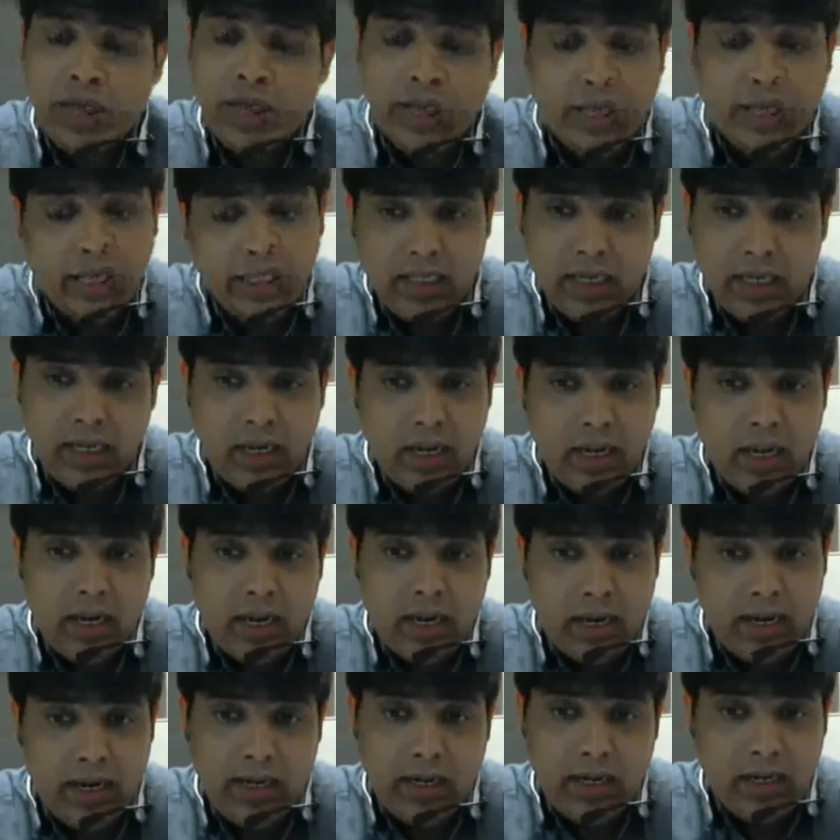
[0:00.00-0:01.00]
So it is an
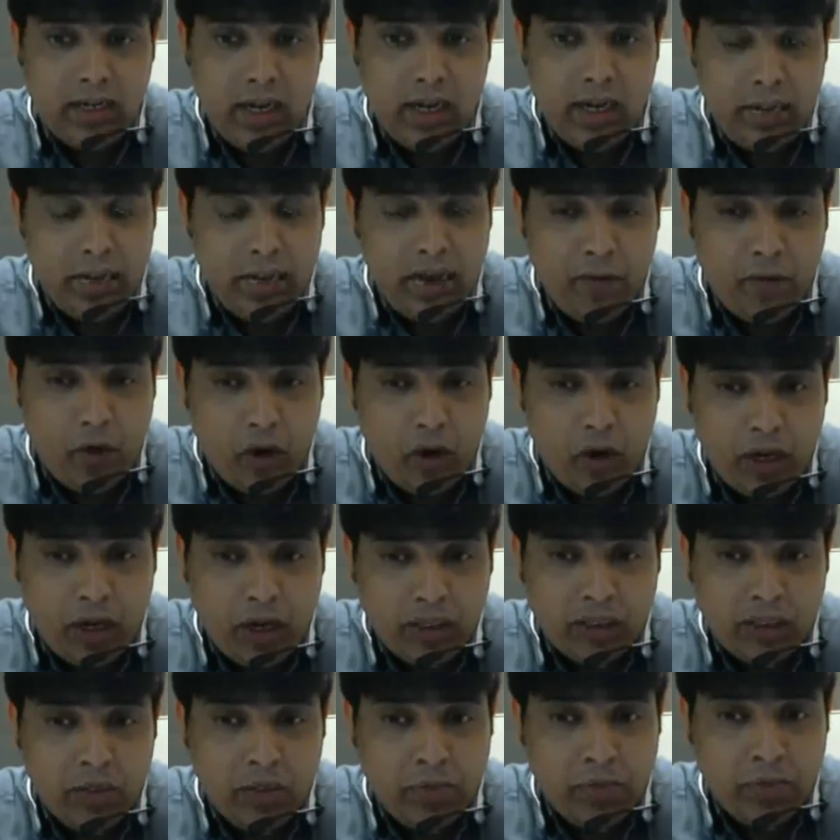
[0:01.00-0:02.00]
entertainment
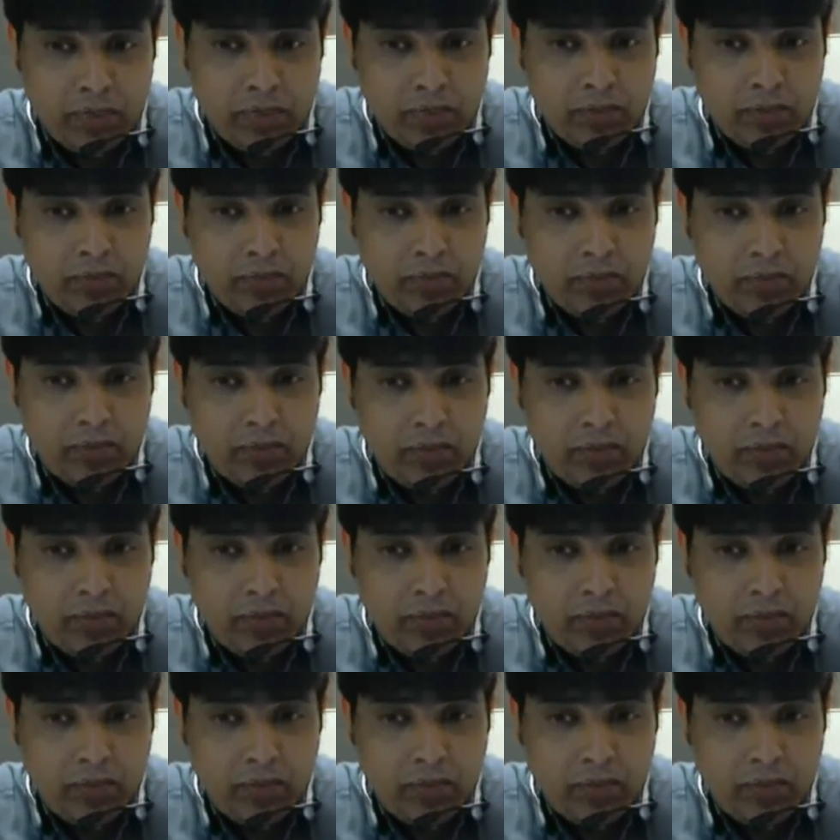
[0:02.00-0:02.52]
for customers.